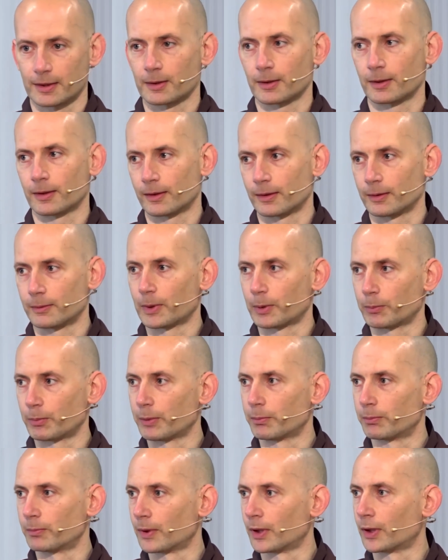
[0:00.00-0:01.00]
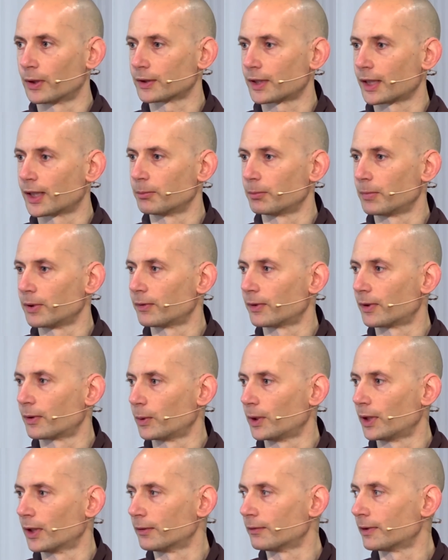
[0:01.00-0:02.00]
it may be a long time before
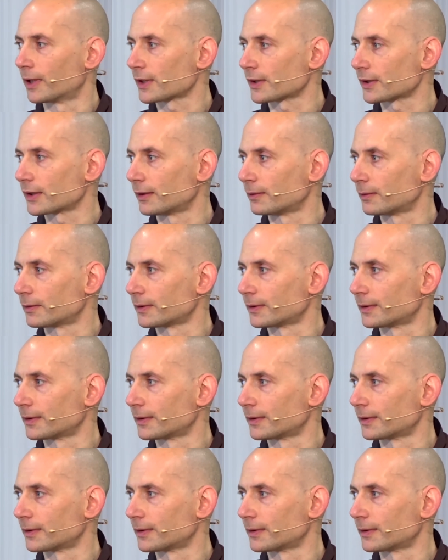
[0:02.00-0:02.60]
we love ourselves.